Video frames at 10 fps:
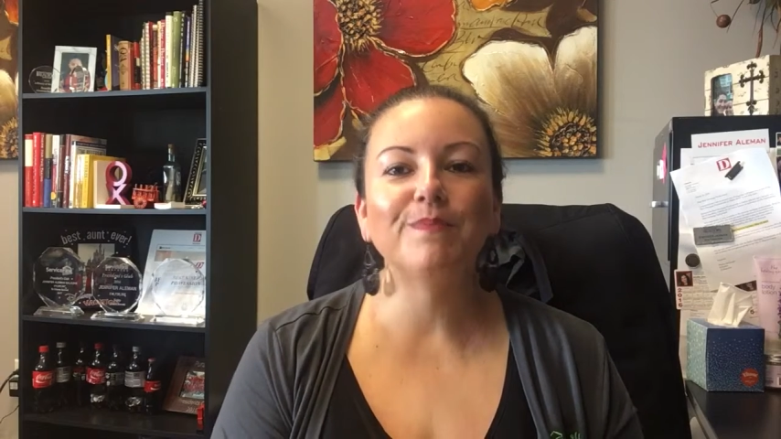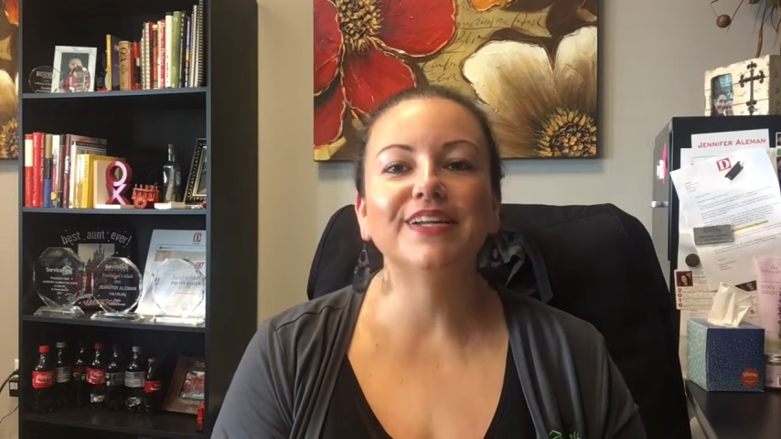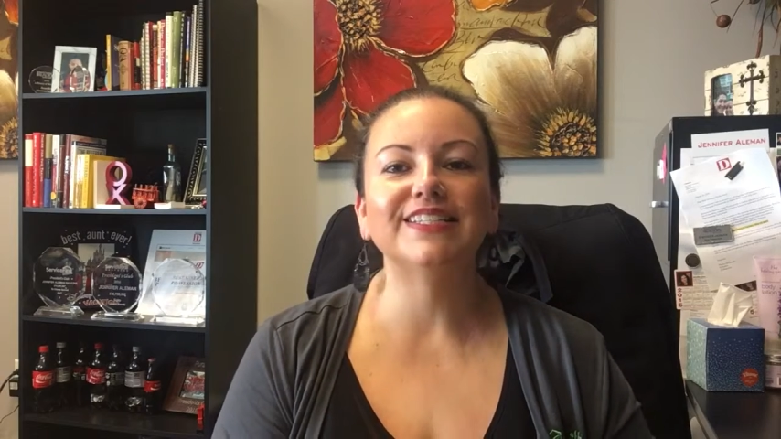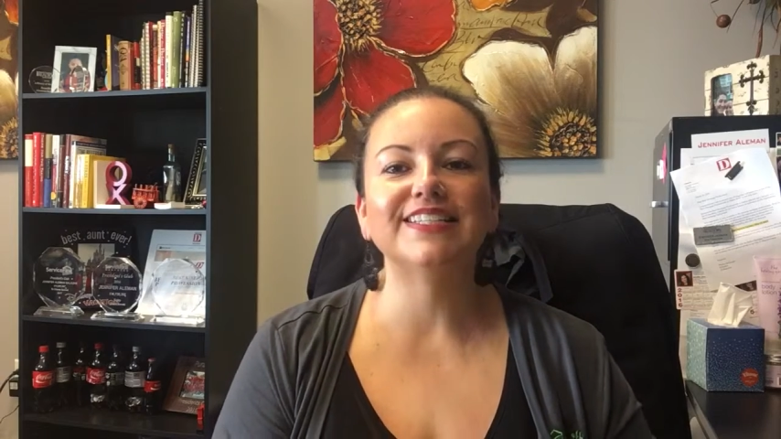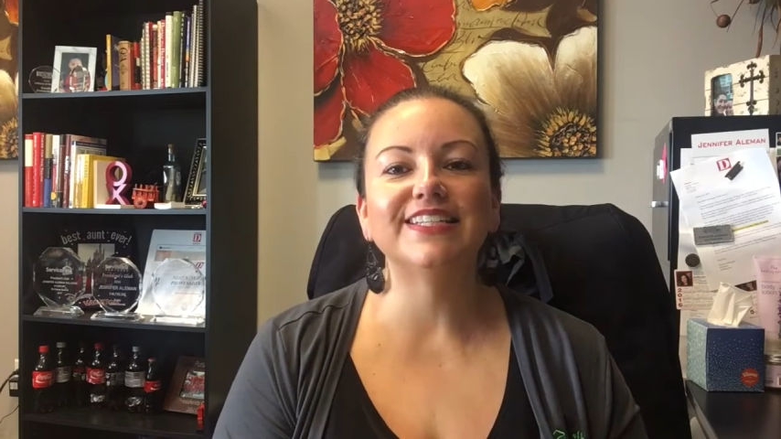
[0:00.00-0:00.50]
but
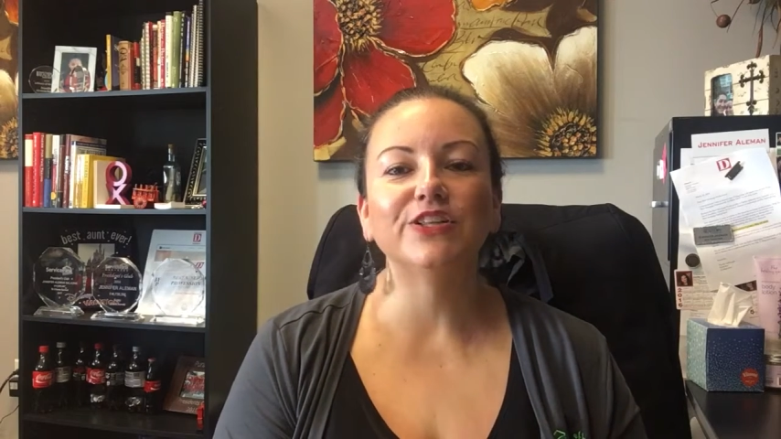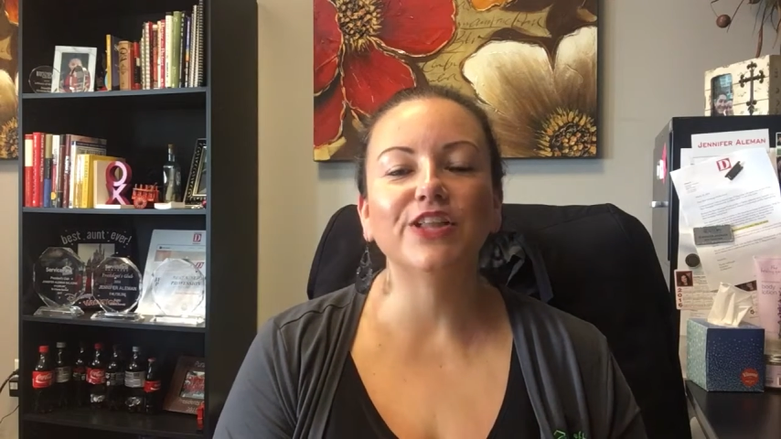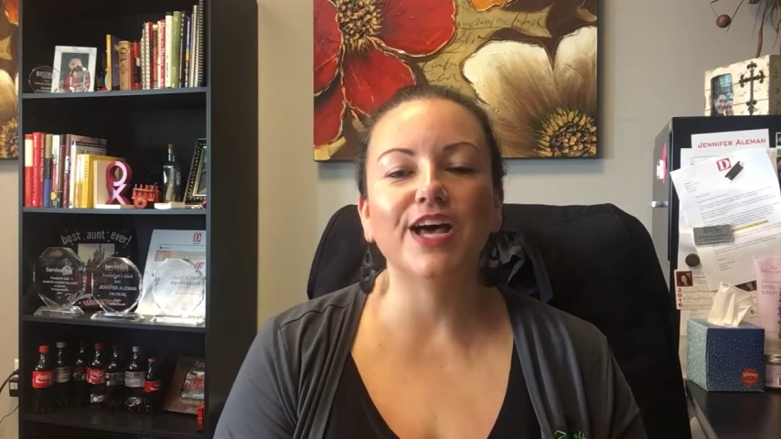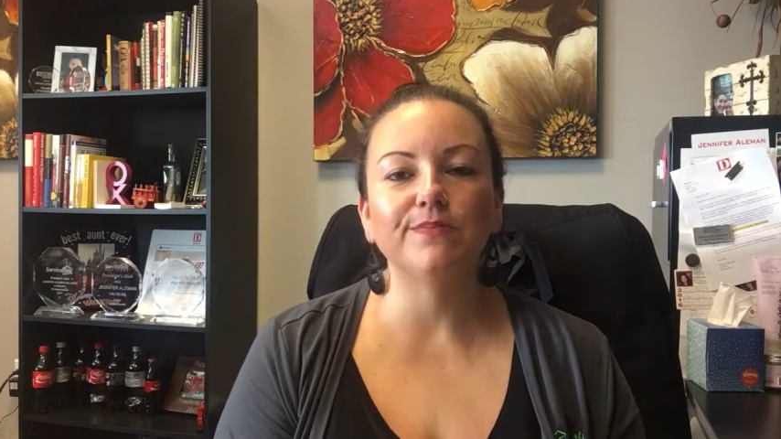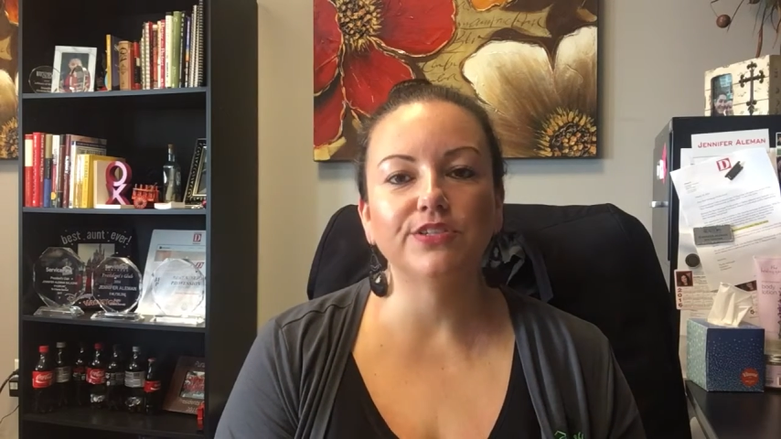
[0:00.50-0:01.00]
it's
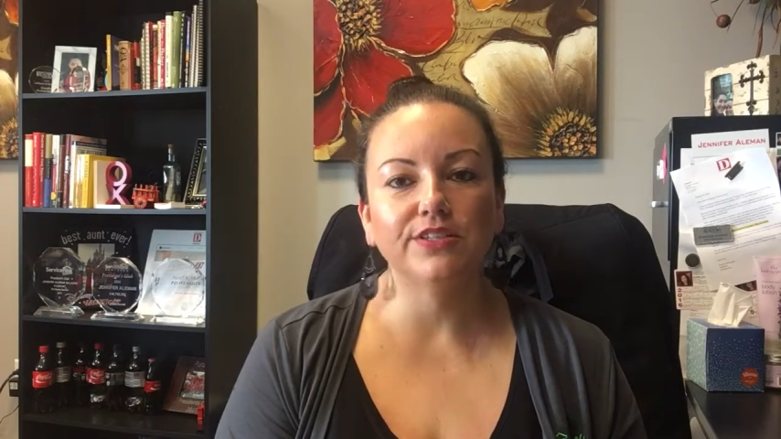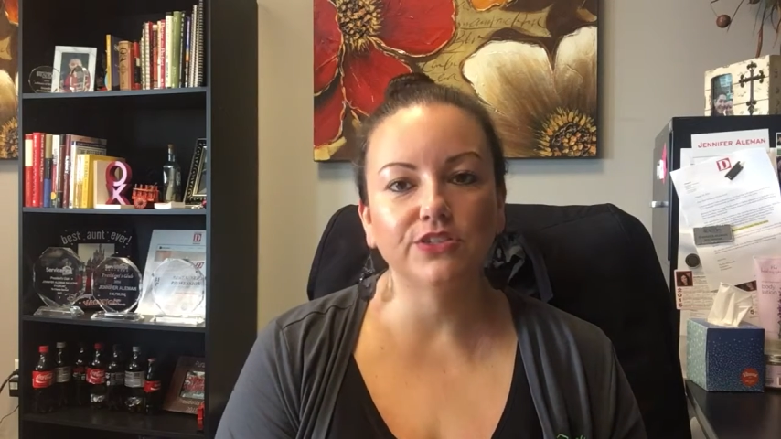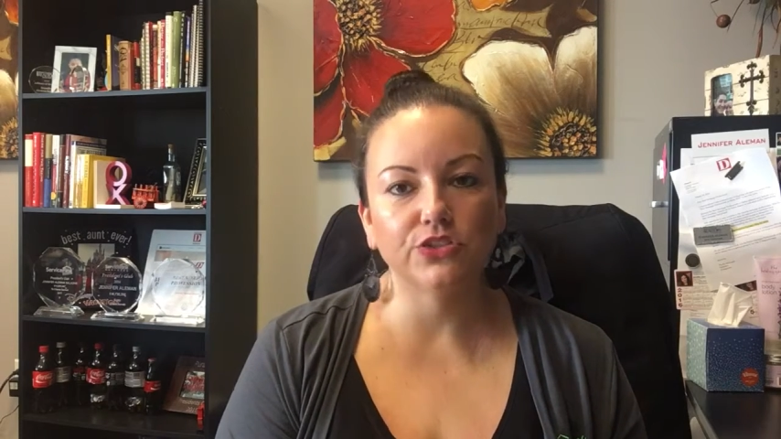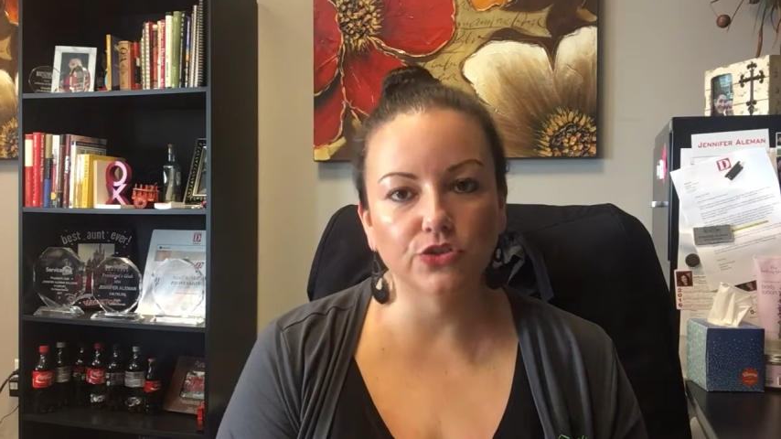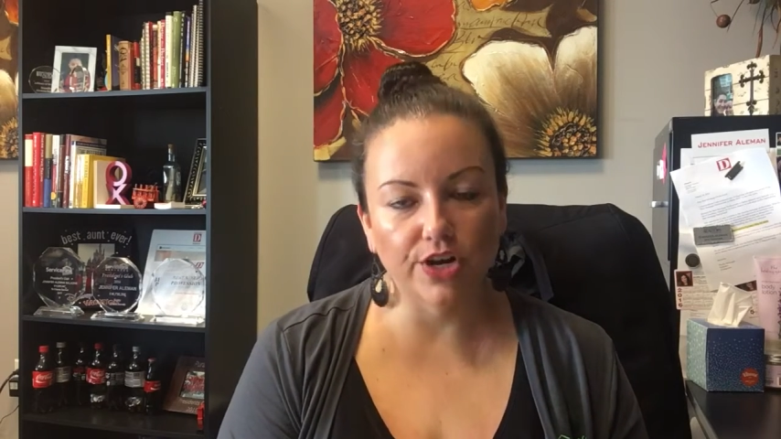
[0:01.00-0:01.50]
still up to the
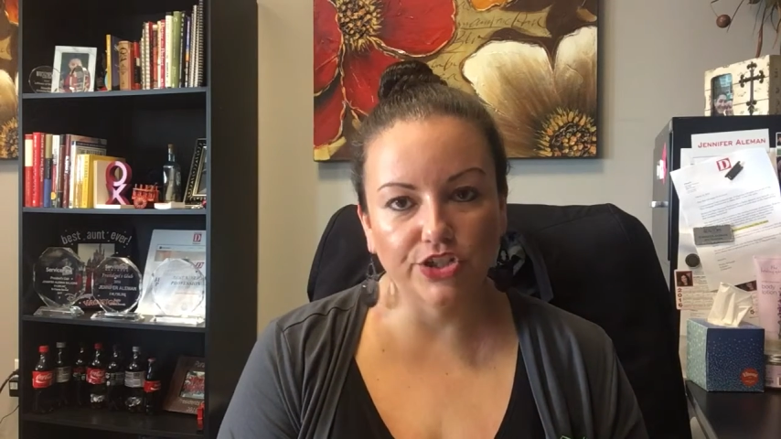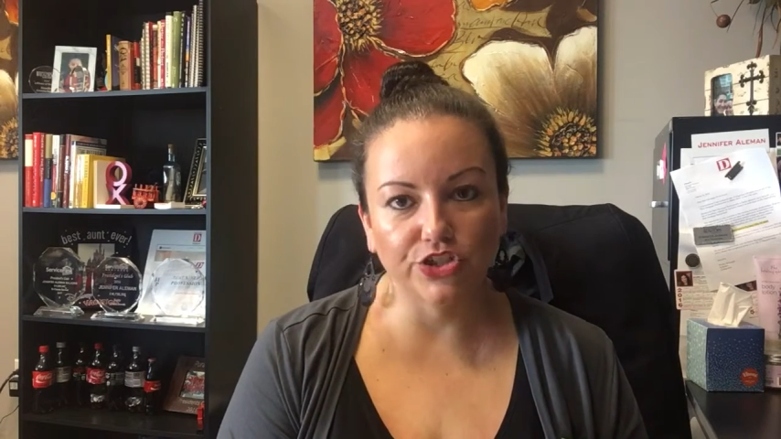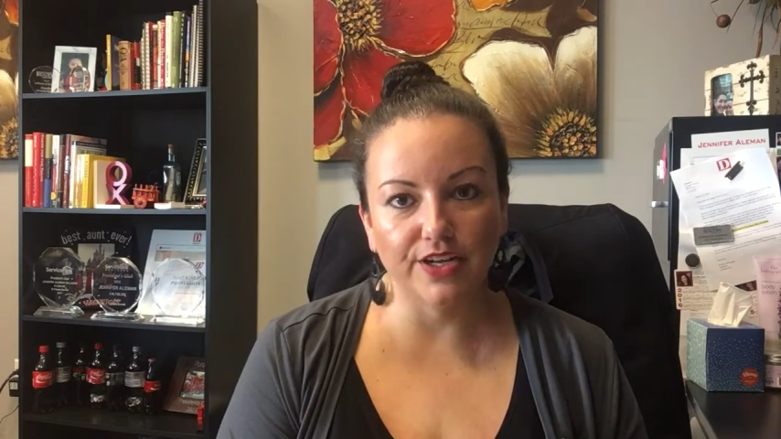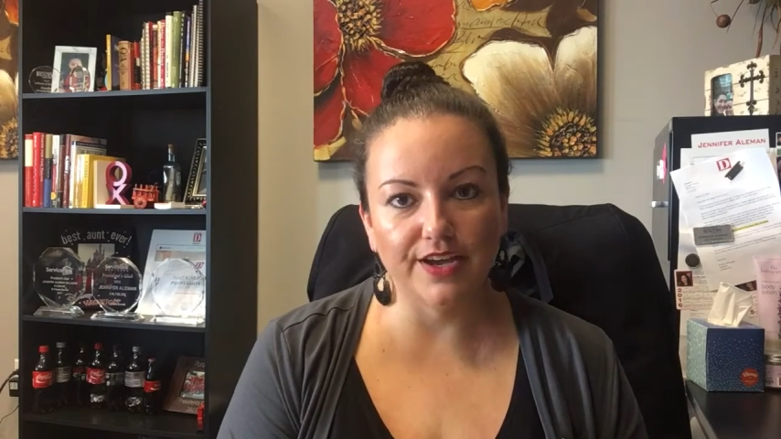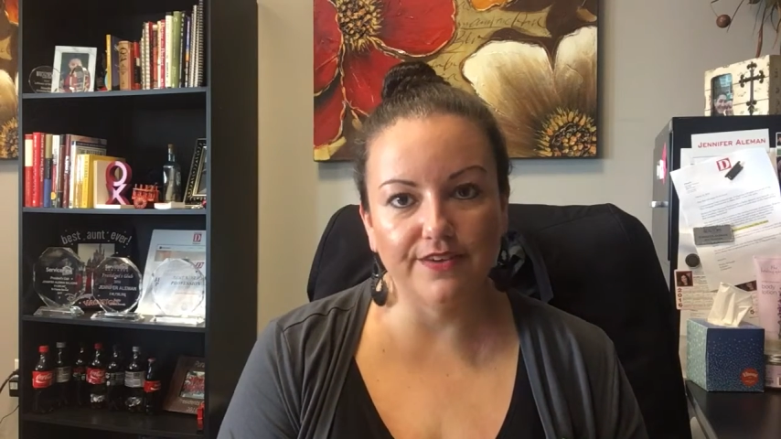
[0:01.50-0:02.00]

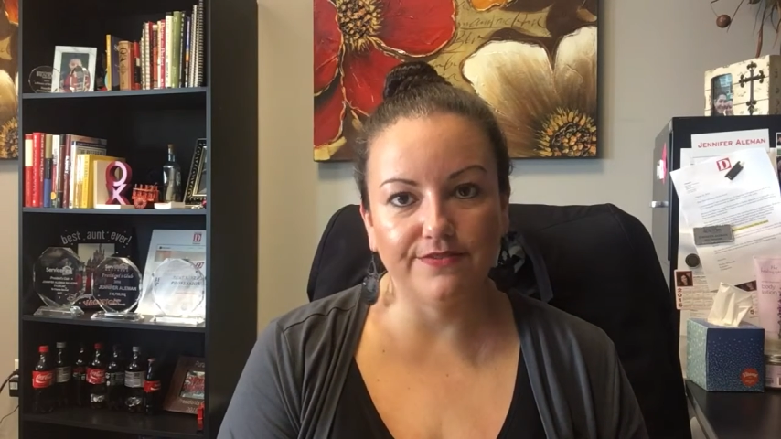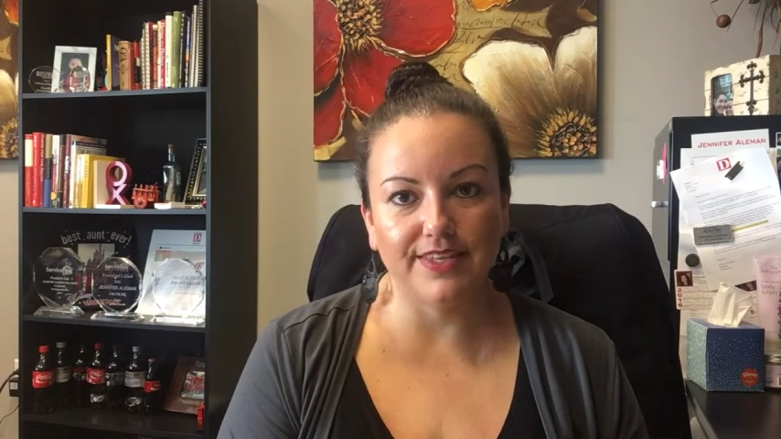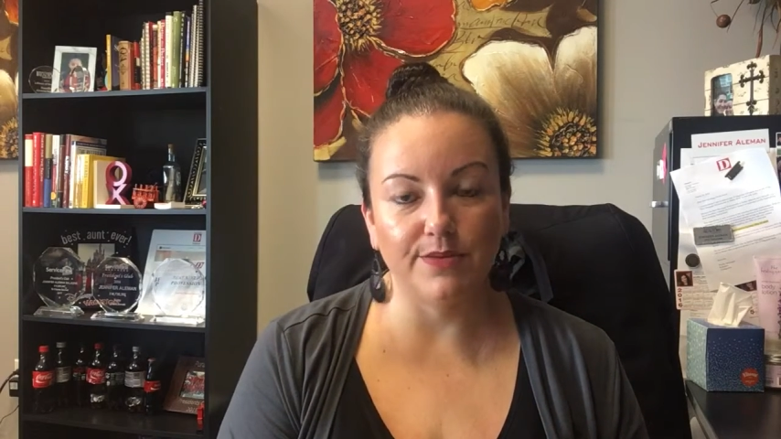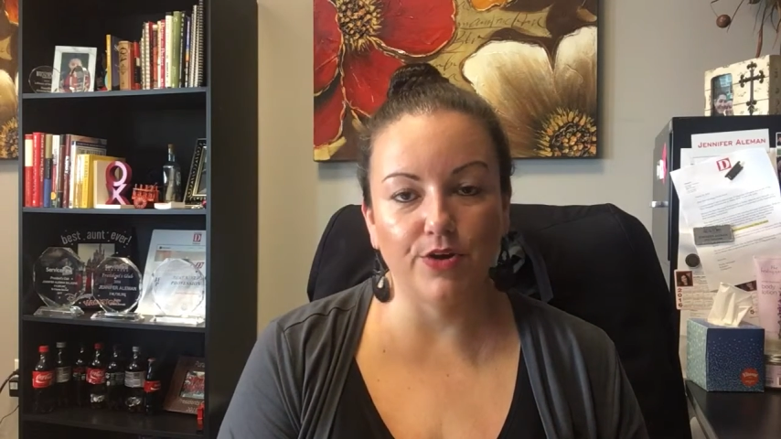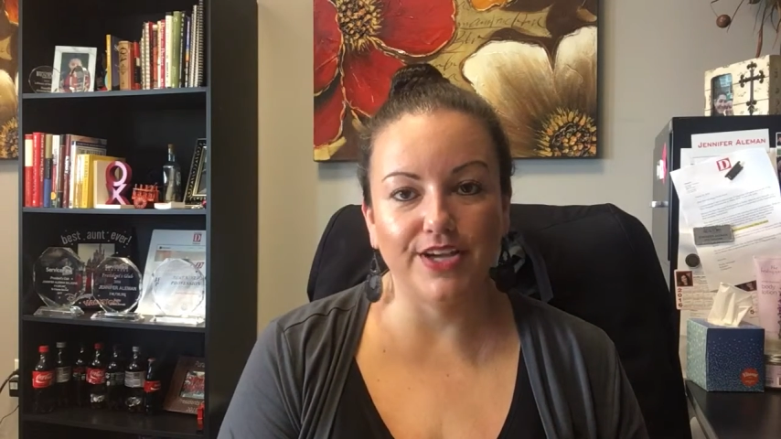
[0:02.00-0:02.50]
discretion of
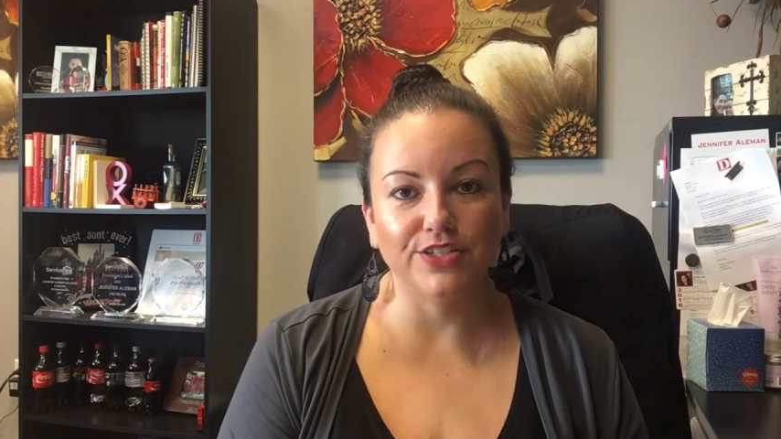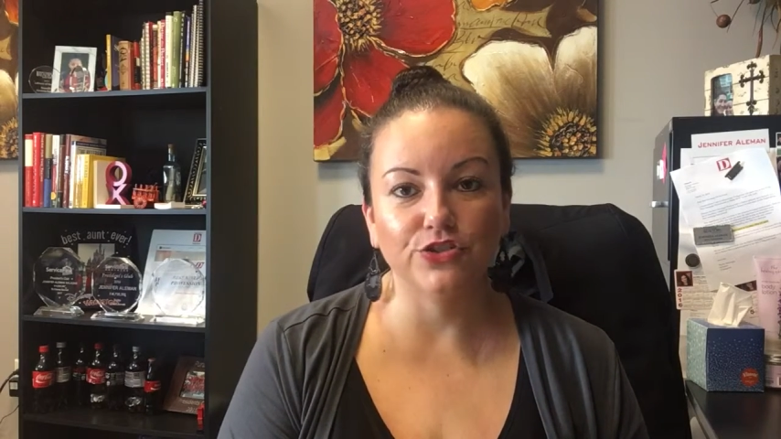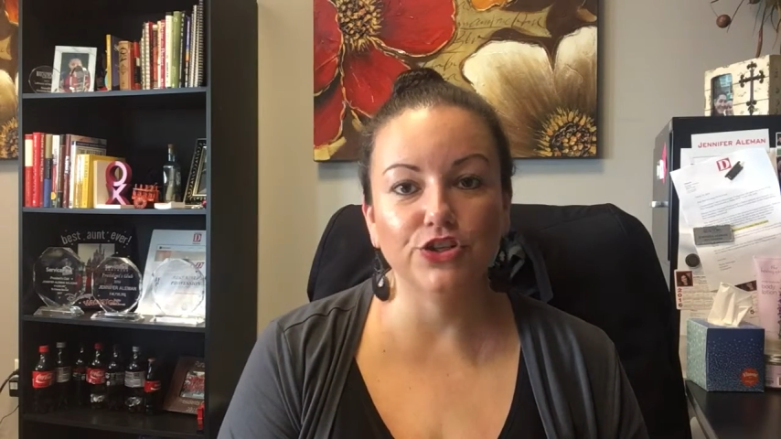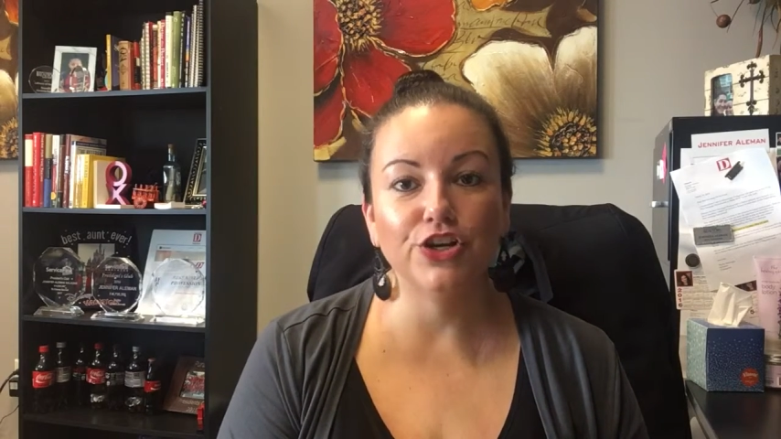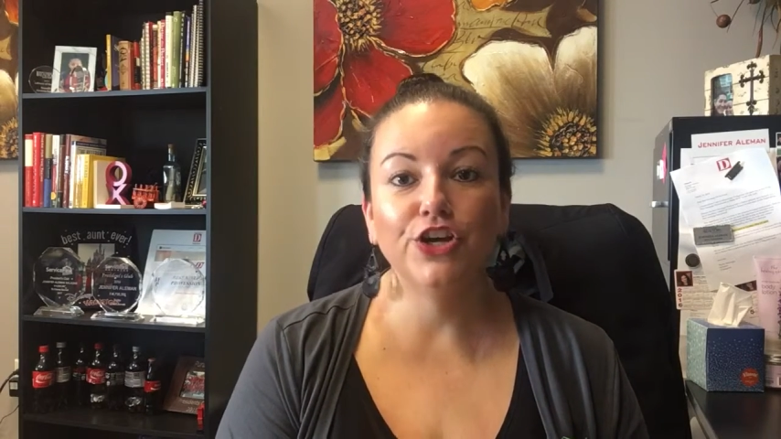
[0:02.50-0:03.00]
the
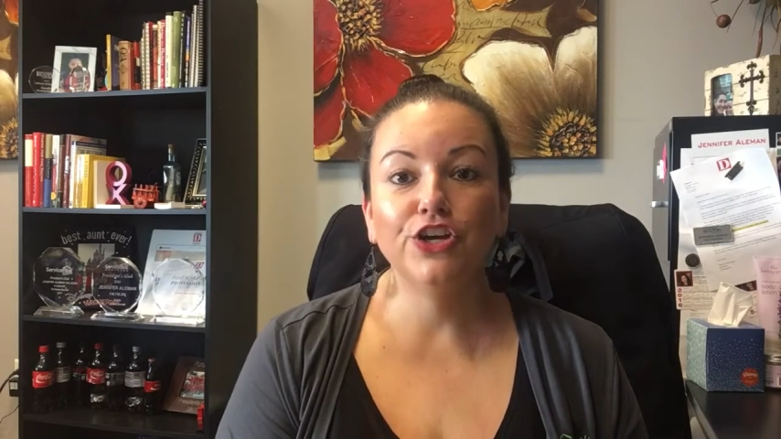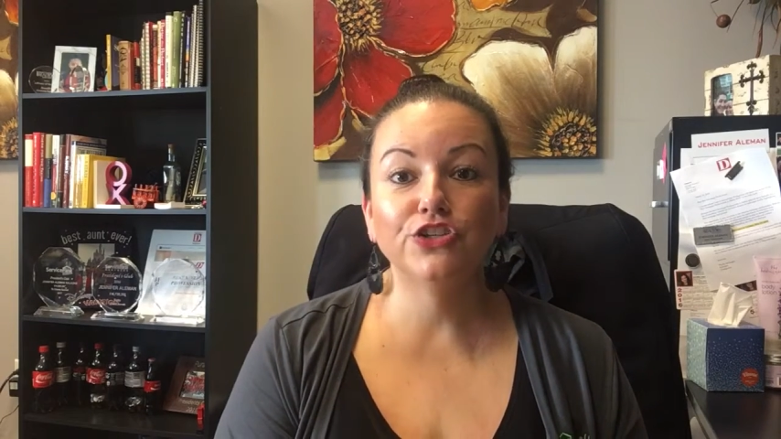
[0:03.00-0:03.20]
appraiser